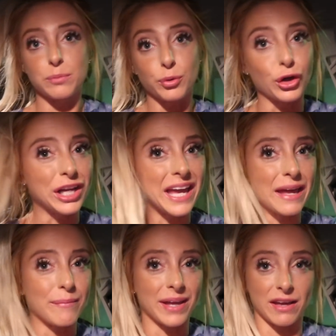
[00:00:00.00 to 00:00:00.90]

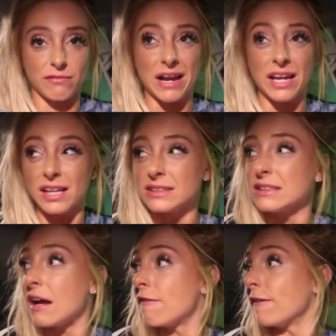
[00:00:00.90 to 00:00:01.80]
pregame and get ready and
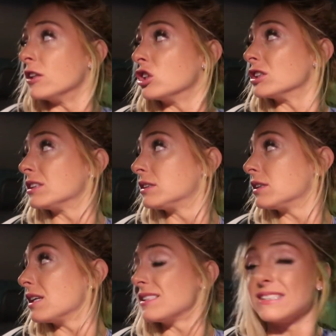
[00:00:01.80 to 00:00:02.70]
stuff and
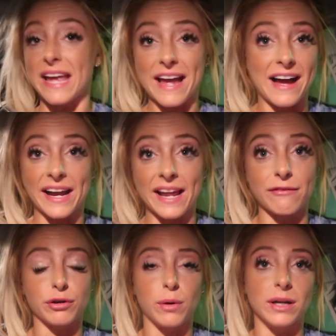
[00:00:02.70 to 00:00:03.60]
just say hi to
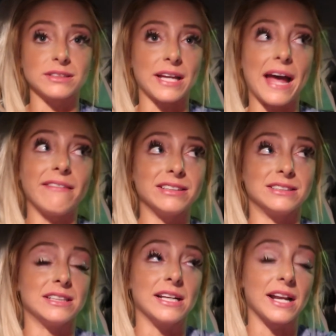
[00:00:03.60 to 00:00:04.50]
everyone because I haven't
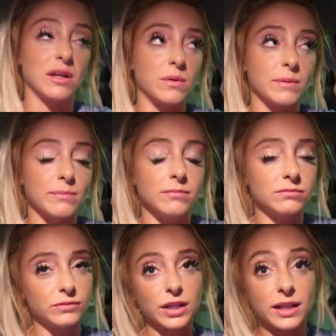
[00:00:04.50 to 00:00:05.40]
seen anyone
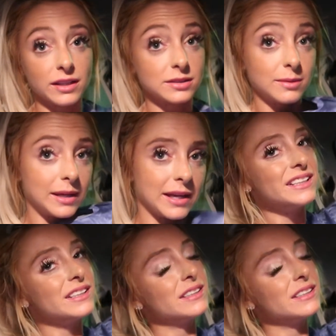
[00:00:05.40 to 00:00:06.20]
really this week.